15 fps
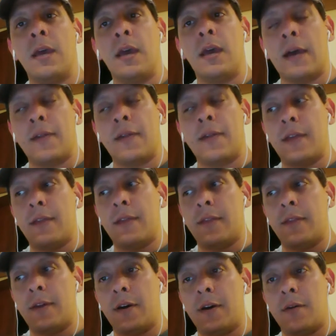And then
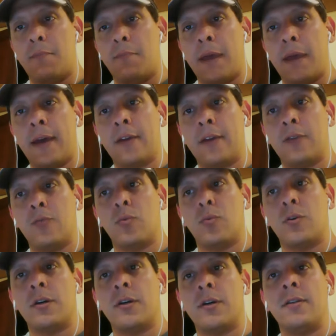the pen
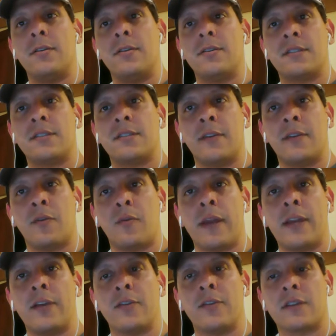would send the
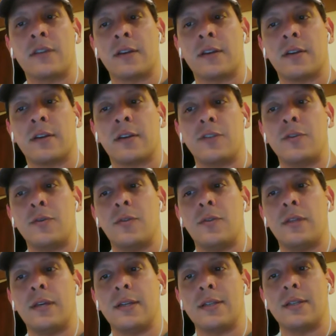radio signal to
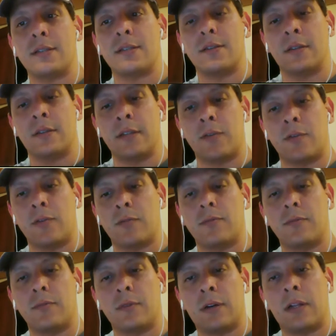this little
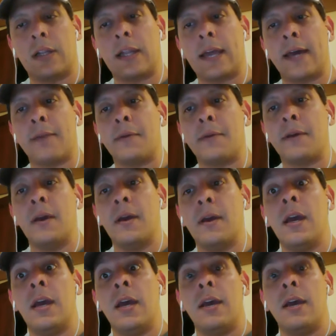clamp.
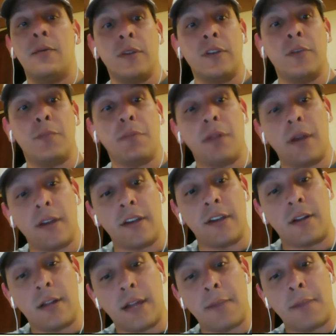When you plug your
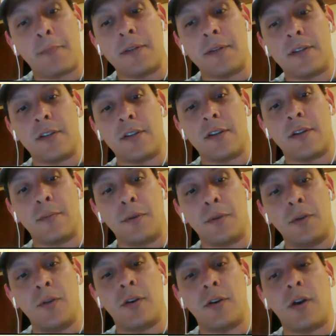clamp into your
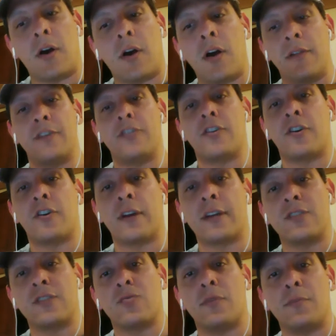computer, all of your
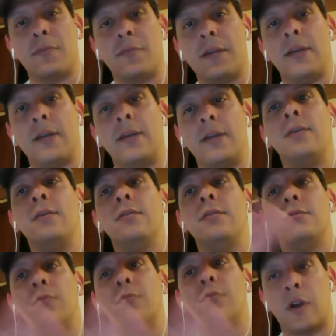drawings would be
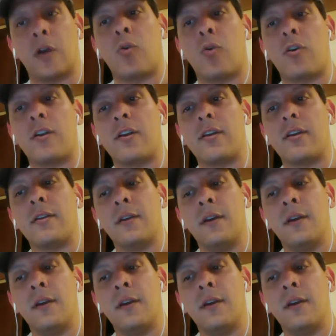recorded